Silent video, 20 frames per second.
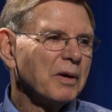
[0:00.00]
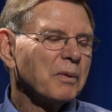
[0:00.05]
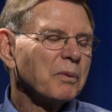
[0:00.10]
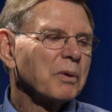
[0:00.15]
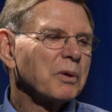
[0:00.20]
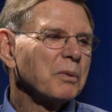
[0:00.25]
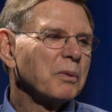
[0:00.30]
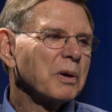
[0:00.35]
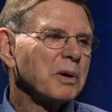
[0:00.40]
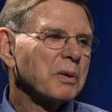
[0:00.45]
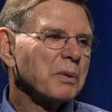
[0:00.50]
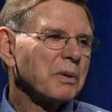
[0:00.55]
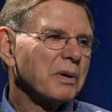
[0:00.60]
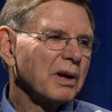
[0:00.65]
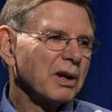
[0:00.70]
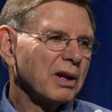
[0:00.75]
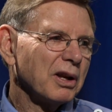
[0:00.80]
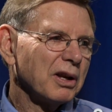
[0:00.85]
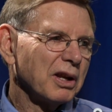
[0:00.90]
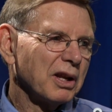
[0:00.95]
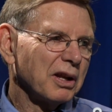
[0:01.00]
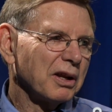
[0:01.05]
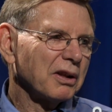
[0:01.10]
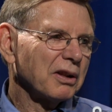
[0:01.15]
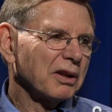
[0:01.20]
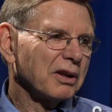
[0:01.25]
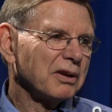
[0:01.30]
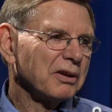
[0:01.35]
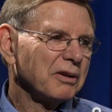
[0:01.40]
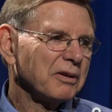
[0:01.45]
When we were in
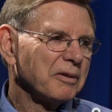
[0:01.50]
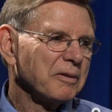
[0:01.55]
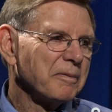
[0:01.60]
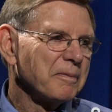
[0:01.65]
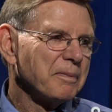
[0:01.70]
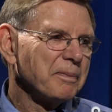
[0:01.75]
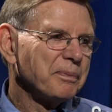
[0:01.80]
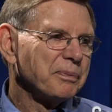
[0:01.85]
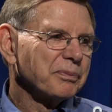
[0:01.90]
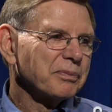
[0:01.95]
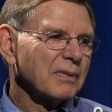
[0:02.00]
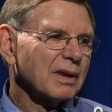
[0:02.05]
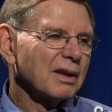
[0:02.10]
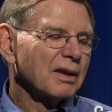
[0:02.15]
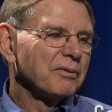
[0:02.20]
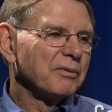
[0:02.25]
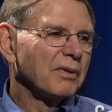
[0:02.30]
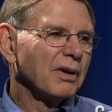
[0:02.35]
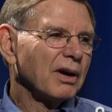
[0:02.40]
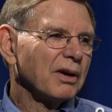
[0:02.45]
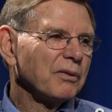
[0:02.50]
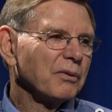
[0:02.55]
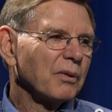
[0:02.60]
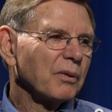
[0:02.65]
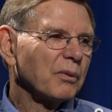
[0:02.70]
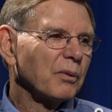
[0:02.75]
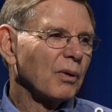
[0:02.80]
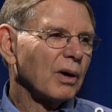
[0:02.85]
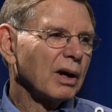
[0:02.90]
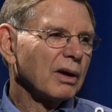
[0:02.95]
England, my
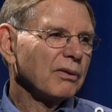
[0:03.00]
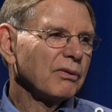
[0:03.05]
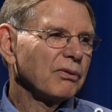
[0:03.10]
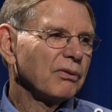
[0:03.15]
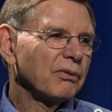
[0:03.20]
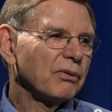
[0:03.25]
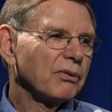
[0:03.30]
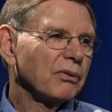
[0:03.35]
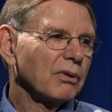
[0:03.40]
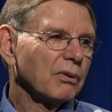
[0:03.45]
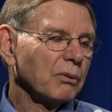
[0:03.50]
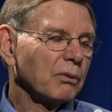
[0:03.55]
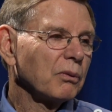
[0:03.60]
wife,